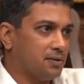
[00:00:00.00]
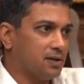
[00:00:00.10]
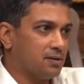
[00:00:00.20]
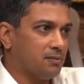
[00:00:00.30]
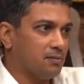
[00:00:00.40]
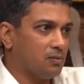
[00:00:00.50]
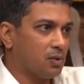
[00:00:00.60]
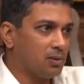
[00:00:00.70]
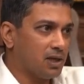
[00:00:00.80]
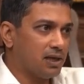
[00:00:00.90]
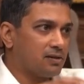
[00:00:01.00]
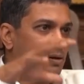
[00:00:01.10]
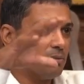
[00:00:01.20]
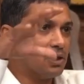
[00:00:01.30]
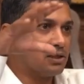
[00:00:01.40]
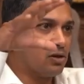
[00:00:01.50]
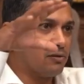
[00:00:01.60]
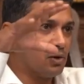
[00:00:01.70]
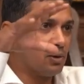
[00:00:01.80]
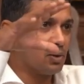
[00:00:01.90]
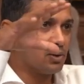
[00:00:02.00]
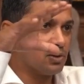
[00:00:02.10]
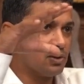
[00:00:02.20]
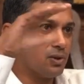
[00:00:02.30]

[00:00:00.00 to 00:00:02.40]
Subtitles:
there's probably let's say a bird's eye view approach.